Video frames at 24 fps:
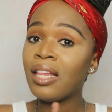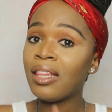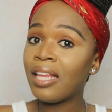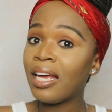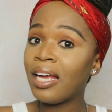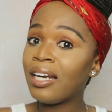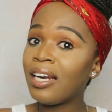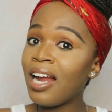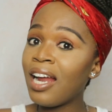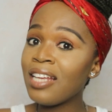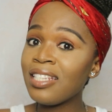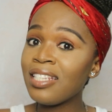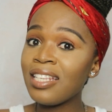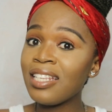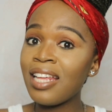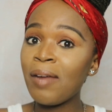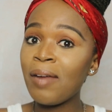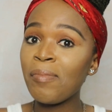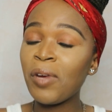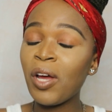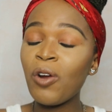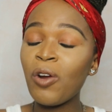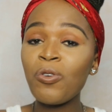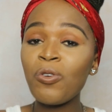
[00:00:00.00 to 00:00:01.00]
the glasses that
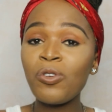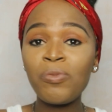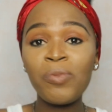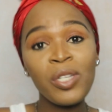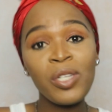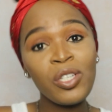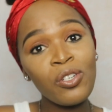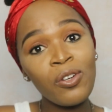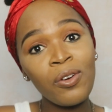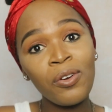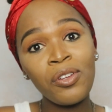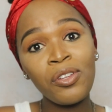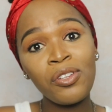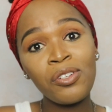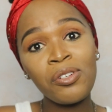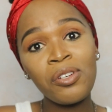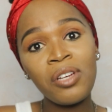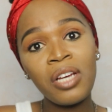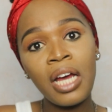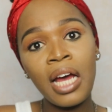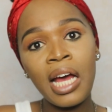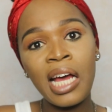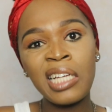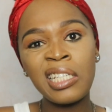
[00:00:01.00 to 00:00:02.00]
I'm gonna be showing to
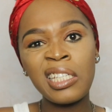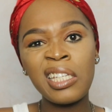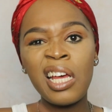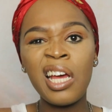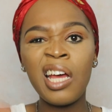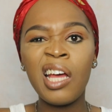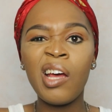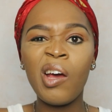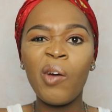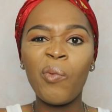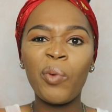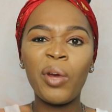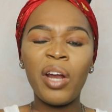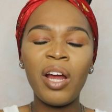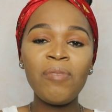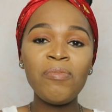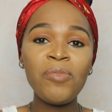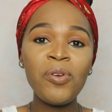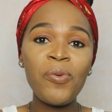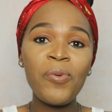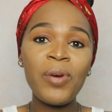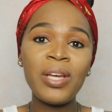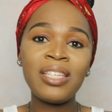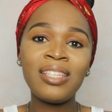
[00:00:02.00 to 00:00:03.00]
you guys. Without
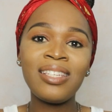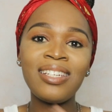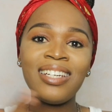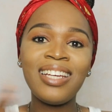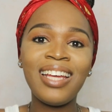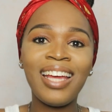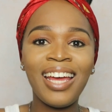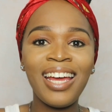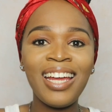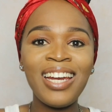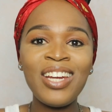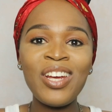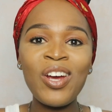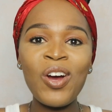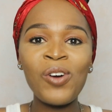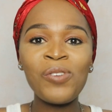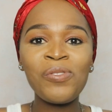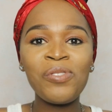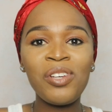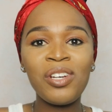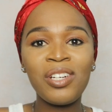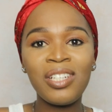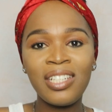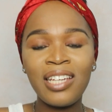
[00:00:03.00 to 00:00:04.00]
me wasting any
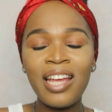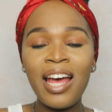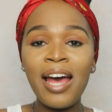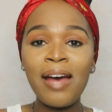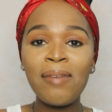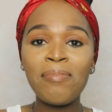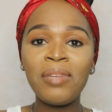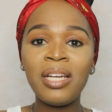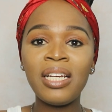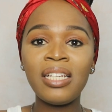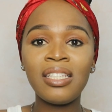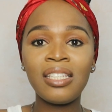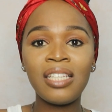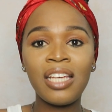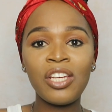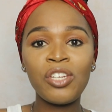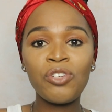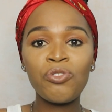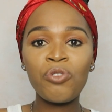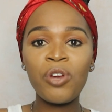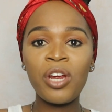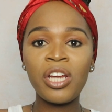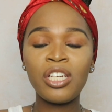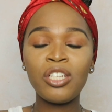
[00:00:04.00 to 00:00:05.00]
of your time, let's get
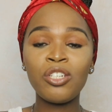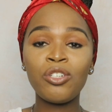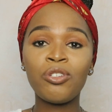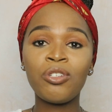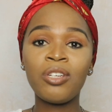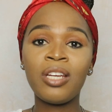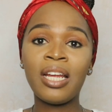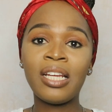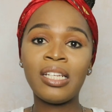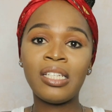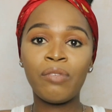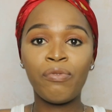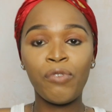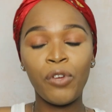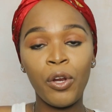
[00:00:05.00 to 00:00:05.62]
straight into today's